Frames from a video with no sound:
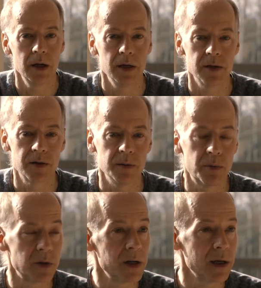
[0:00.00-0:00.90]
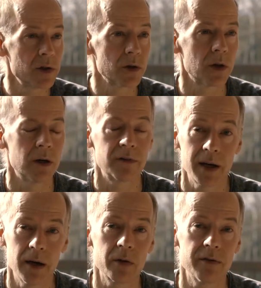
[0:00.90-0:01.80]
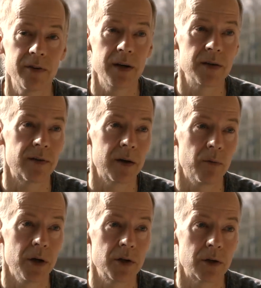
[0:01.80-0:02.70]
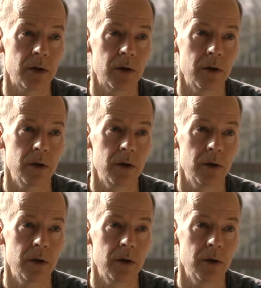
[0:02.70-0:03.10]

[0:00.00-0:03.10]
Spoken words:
the potential of counterphase vibration